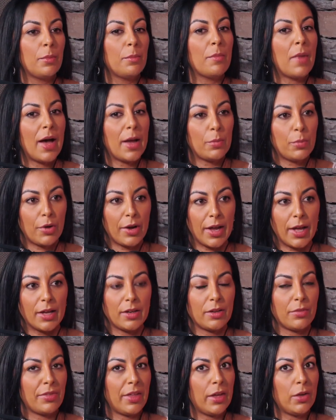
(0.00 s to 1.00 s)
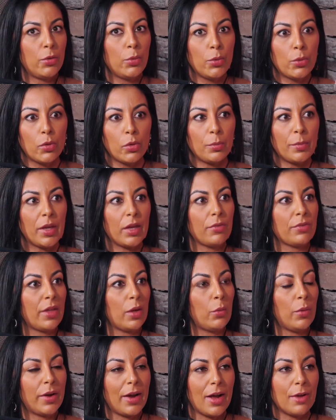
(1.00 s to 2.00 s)
my brand, if they Google me, if
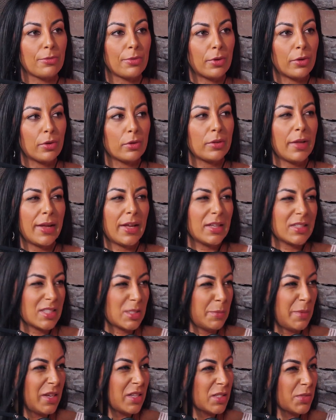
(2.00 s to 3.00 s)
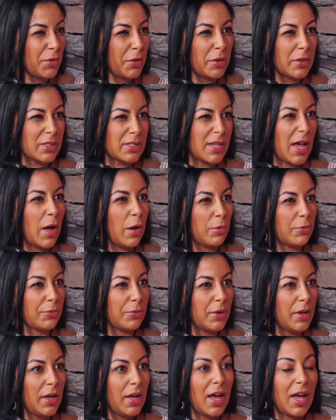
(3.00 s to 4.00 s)
they whatever, like it speaks for
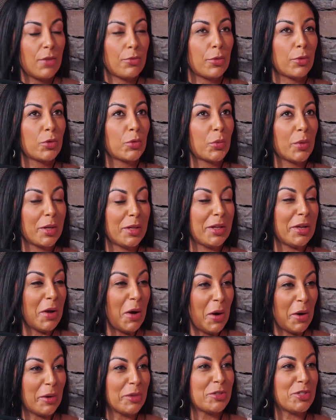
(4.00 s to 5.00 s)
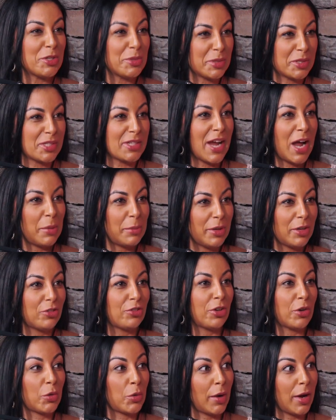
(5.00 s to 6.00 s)
itself. I've worked really hard to
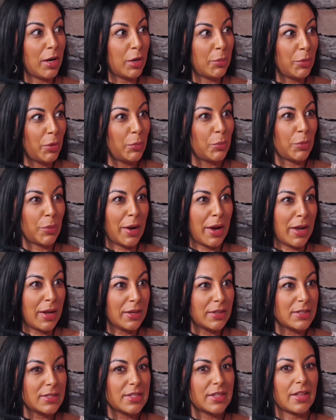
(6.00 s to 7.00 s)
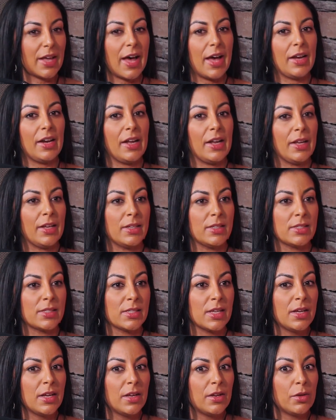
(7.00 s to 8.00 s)
establish a credible brand that
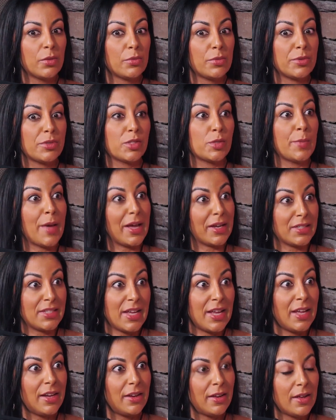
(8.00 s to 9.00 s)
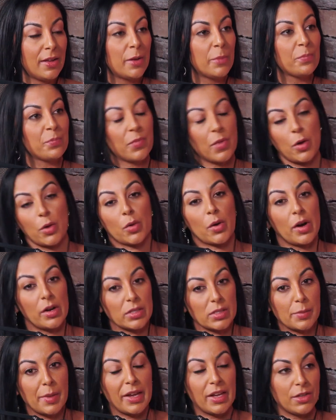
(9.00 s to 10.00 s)
is respected
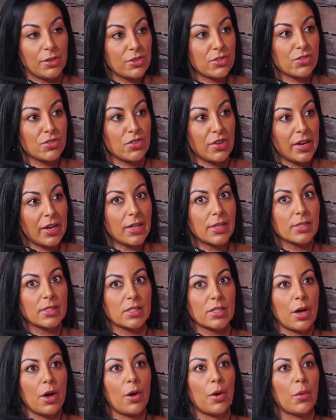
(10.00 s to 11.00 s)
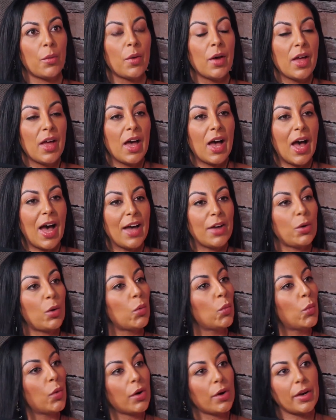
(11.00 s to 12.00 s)
across my industry. So I
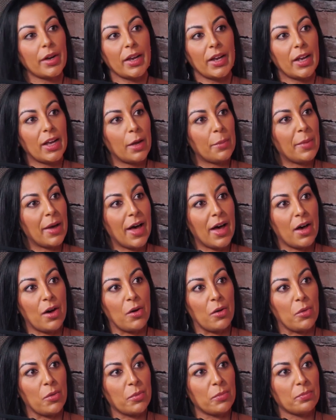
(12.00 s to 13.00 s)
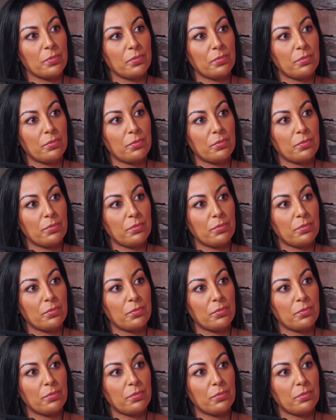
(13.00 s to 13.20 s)
don't worry about